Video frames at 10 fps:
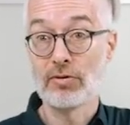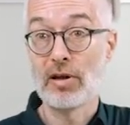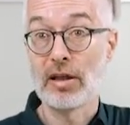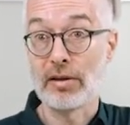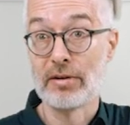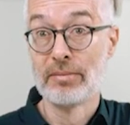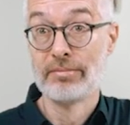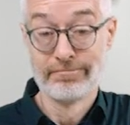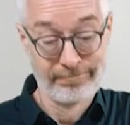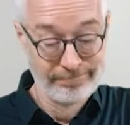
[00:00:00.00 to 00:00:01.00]
fly.
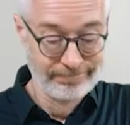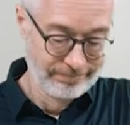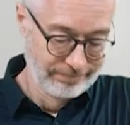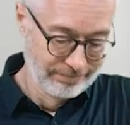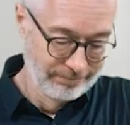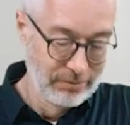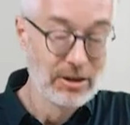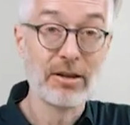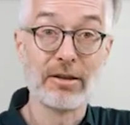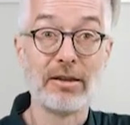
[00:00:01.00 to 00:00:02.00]

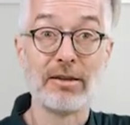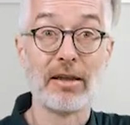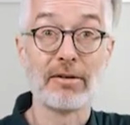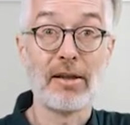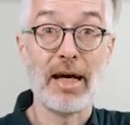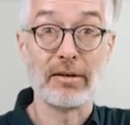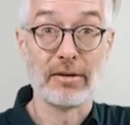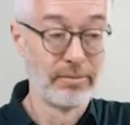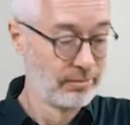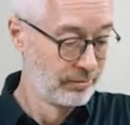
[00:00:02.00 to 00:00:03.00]
It's as easy as that.